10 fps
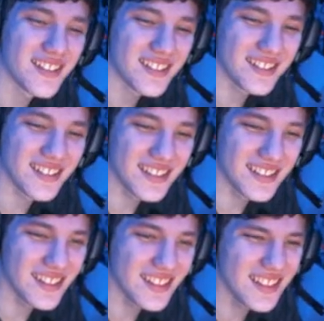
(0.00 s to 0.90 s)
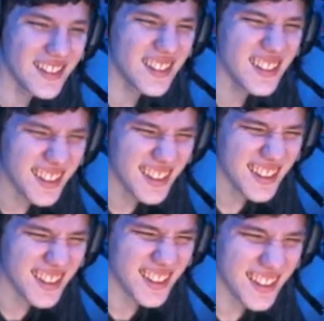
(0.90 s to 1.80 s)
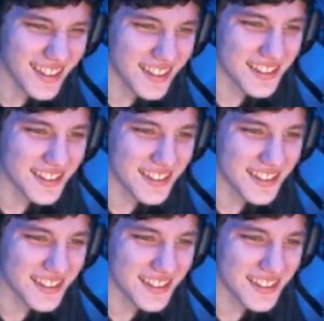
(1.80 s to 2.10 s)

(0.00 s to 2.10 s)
No one is speaking in this clip.